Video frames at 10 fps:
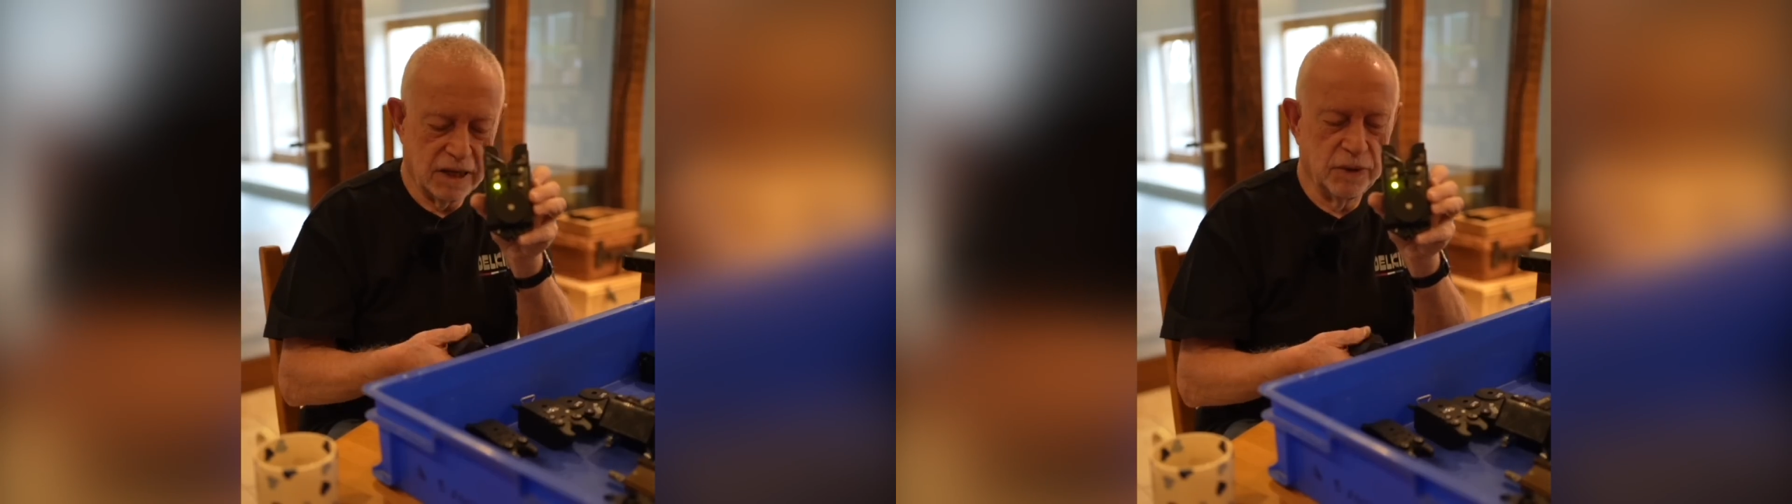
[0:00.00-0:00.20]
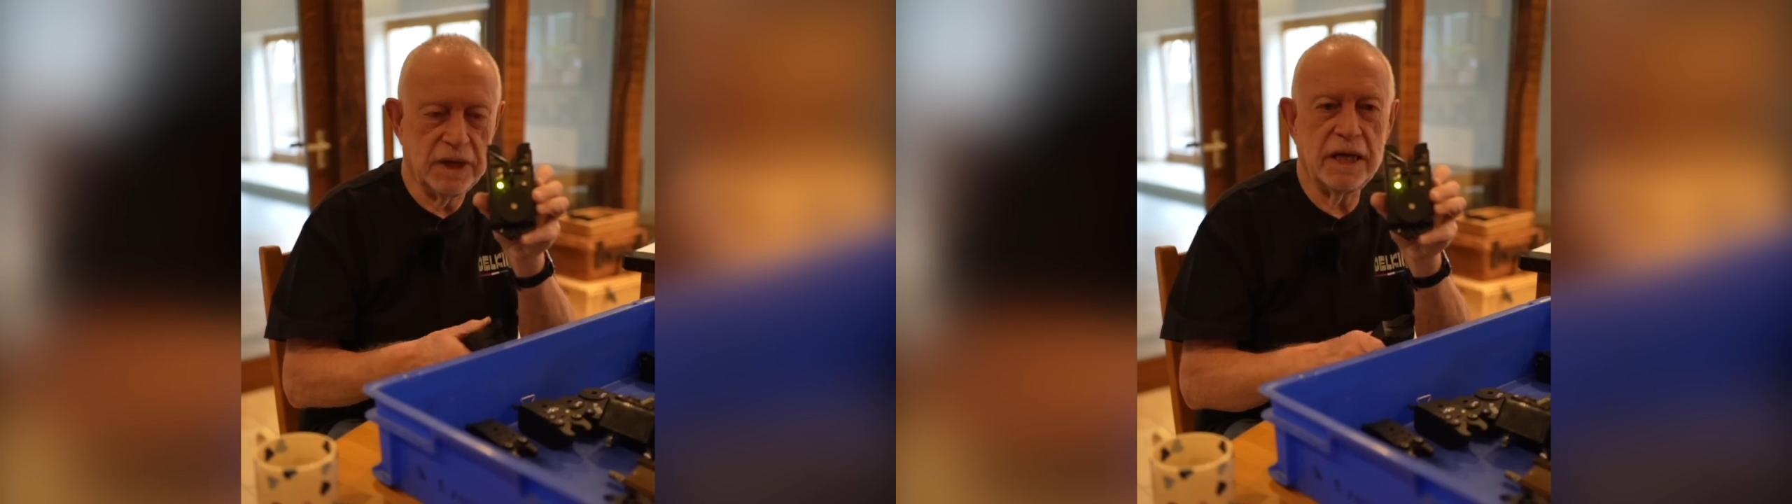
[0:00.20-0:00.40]

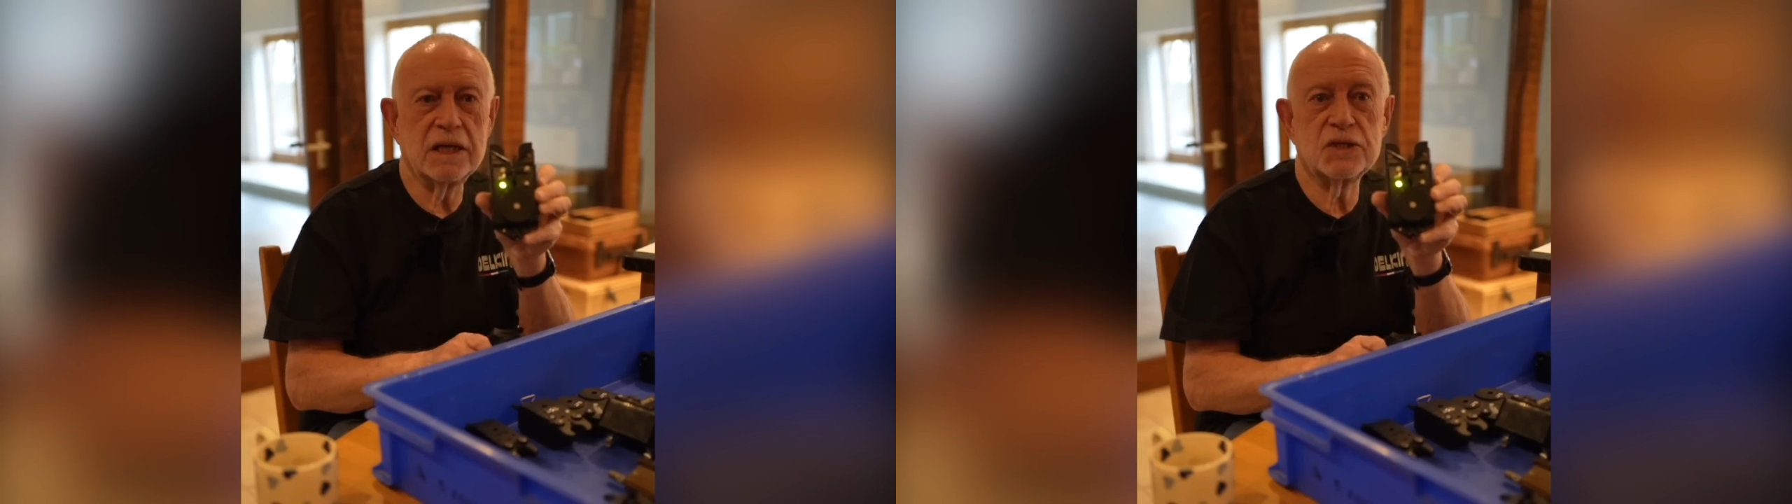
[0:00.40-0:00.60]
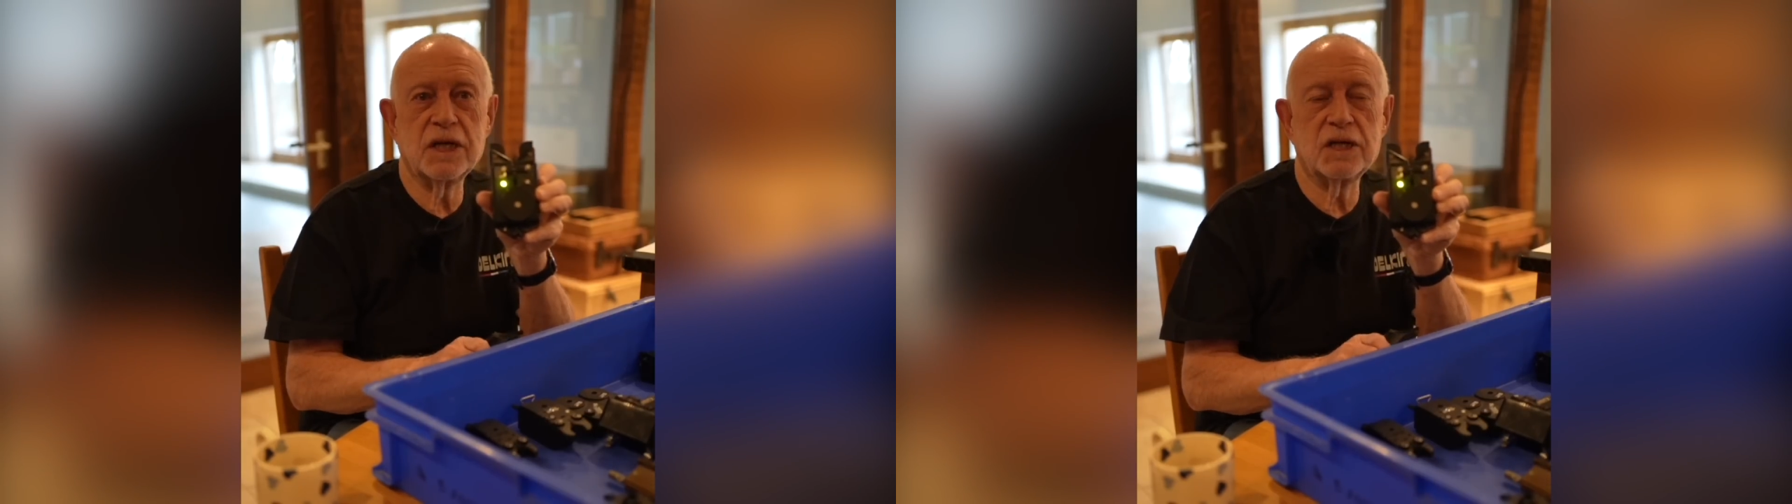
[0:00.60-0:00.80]
We
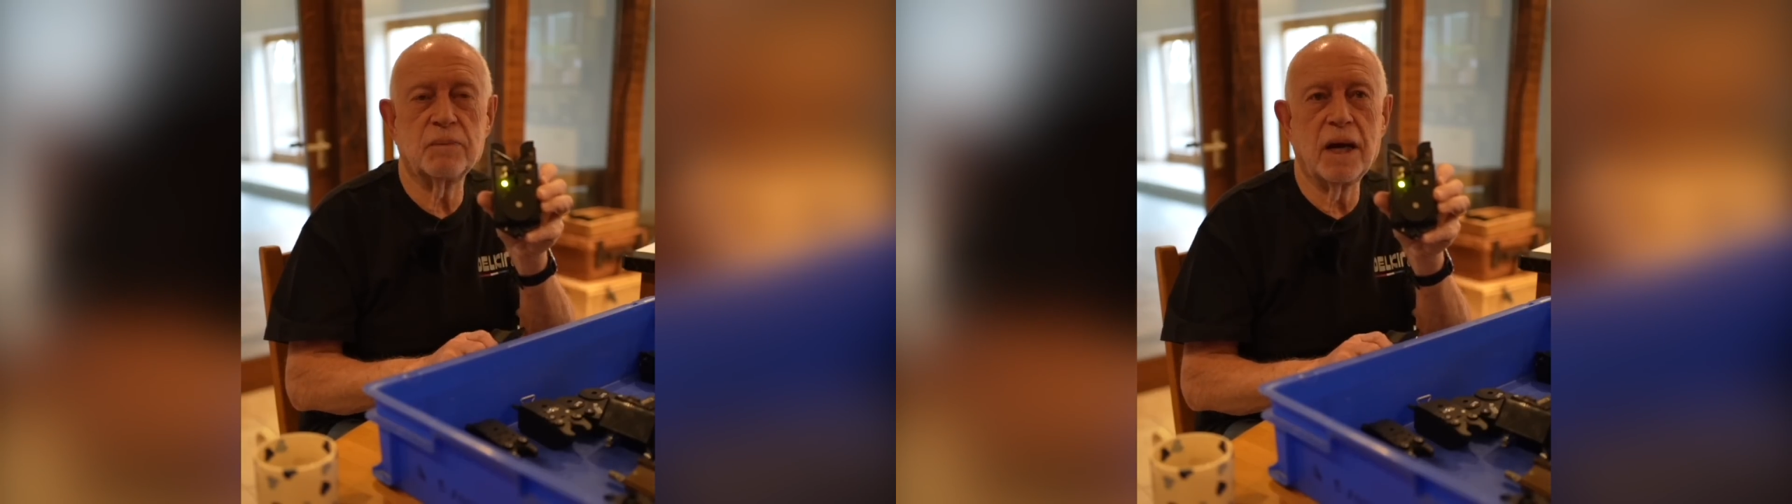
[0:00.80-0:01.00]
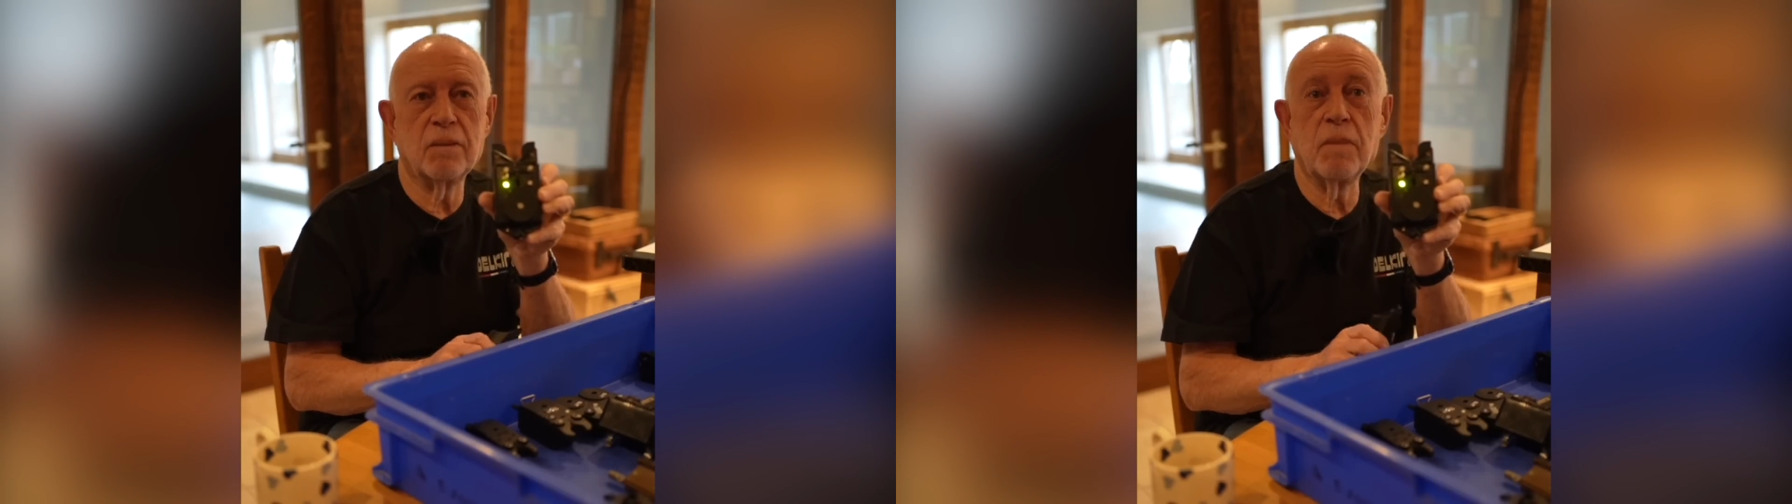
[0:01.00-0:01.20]
then set
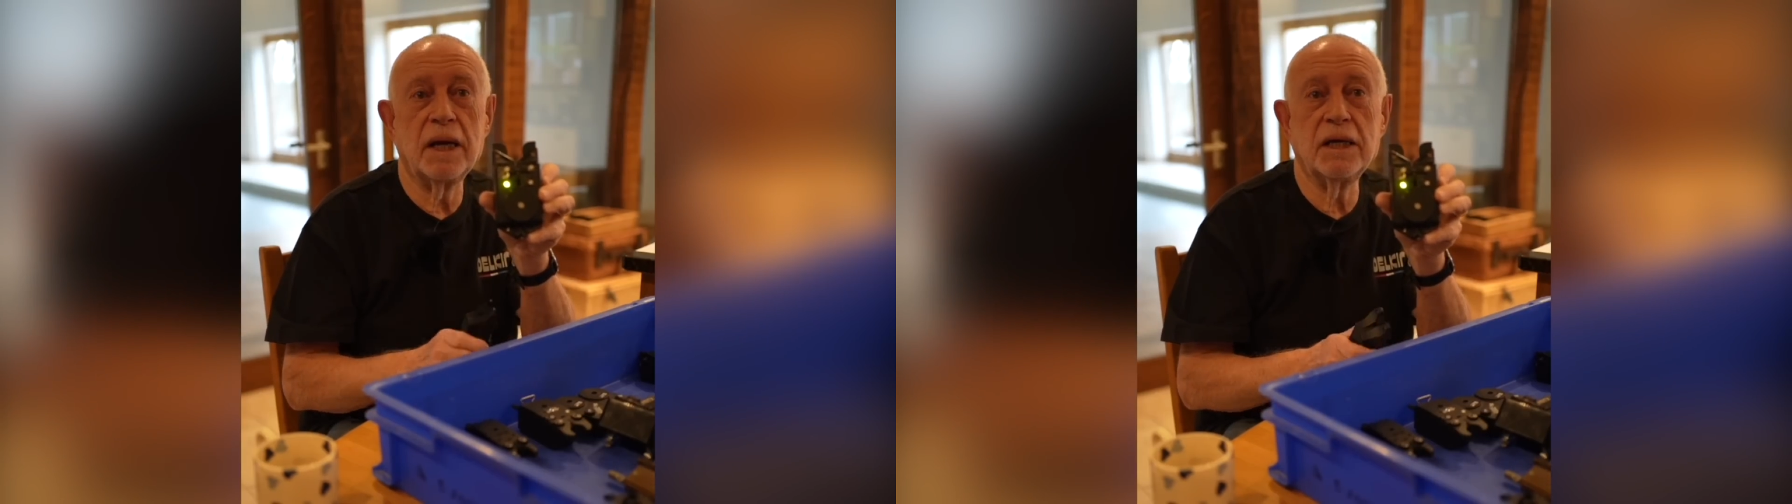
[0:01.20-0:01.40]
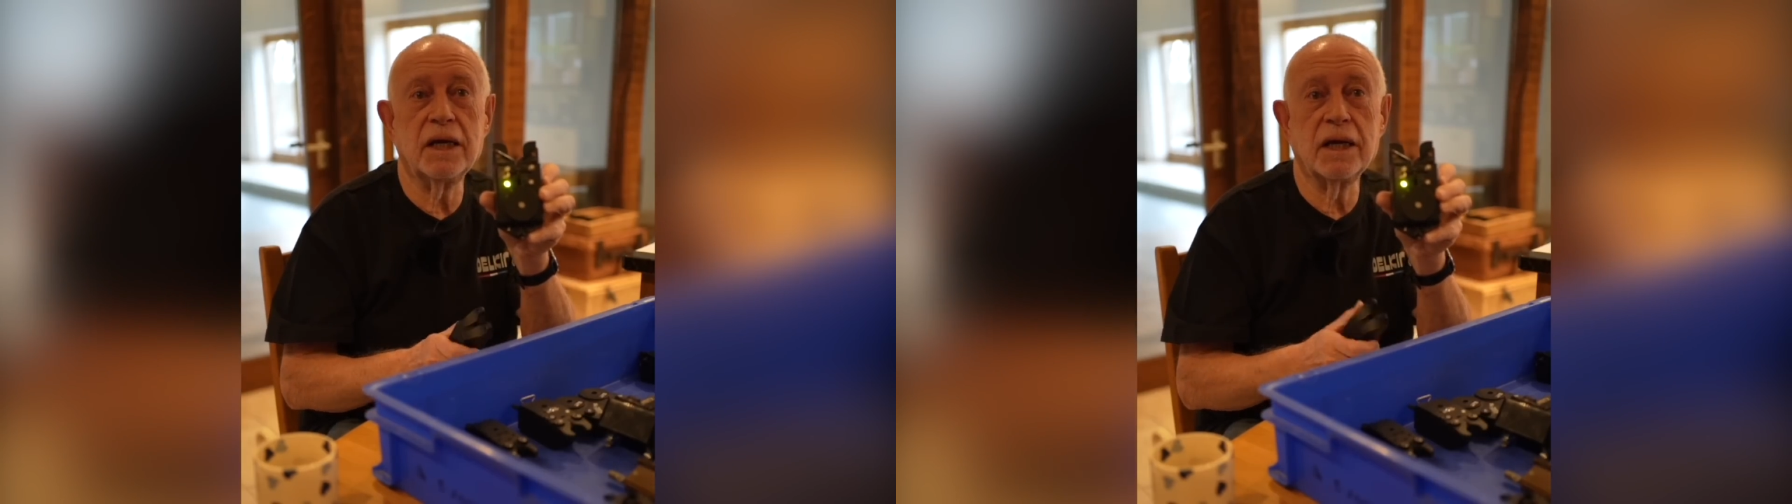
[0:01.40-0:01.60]
about
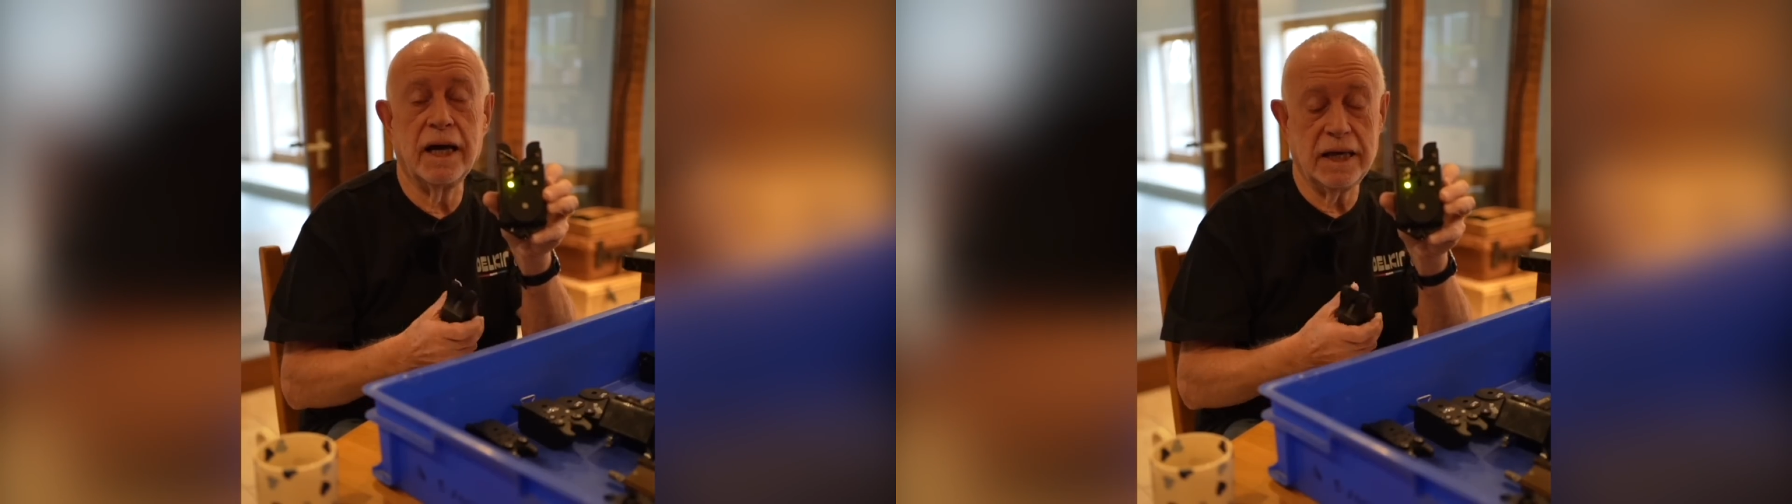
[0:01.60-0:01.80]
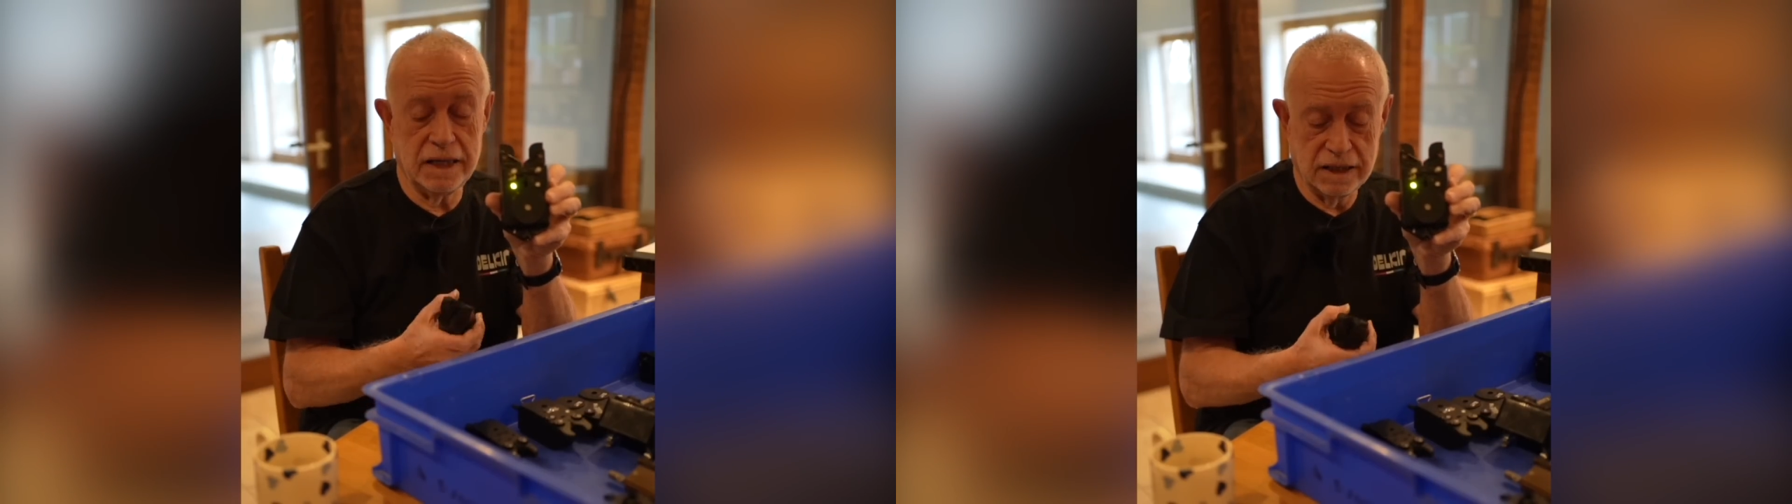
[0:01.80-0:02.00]
making
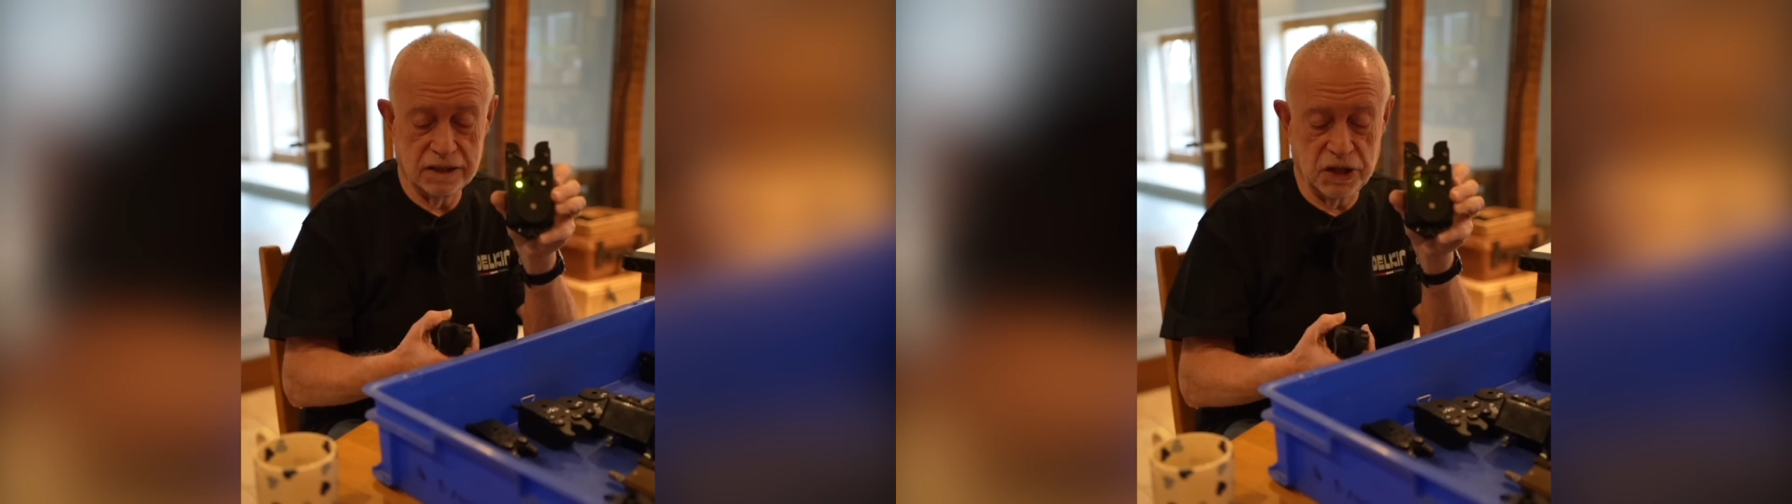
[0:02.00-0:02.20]
a